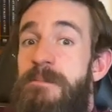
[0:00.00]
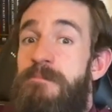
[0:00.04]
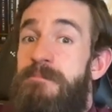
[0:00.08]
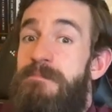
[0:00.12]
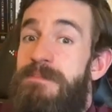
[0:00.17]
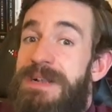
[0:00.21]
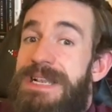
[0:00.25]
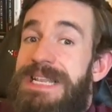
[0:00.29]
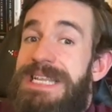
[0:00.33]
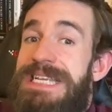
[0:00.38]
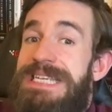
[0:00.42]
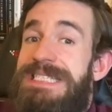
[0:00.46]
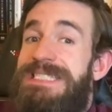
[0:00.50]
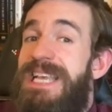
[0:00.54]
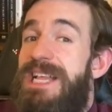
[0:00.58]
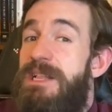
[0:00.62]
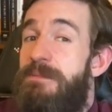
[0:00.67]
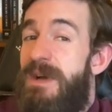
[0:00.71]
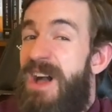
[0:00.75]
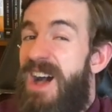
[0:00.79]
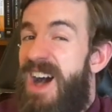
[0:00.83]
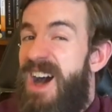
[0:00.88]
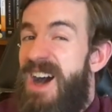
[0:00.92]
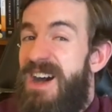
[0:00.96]
please
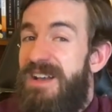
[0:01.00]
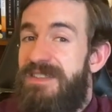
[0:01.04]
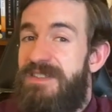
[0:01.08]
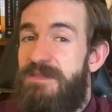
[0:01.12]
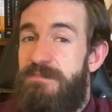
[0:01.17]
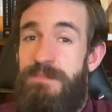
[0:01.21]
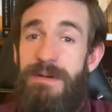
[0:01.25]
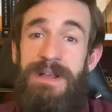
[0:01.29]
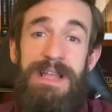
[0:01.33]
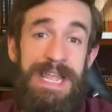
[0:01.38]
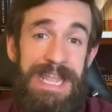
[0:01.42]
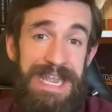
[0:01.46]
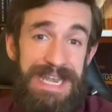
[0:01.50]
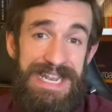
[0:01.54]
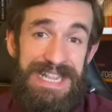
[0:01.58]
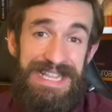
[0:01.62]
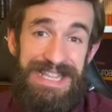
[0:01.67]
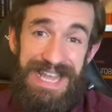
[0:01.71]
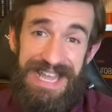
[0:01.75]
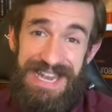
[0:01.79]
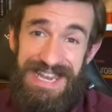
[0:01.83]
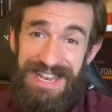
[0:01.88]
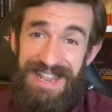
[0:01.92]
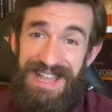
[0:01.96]
help us by hitting
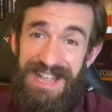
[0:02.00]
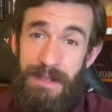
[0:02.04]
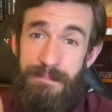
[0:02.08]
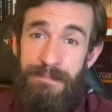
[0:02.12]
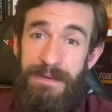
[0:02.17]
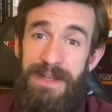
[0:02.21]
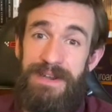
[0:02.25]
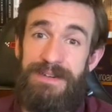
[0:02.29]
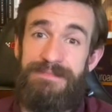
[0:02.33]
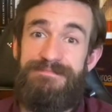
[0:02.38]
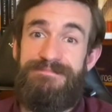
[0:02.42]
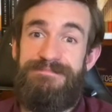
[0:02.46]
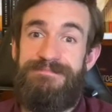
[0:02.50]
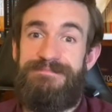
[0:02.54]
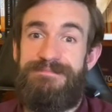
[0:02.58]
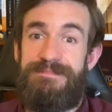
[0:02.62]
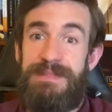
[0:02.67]
that like button,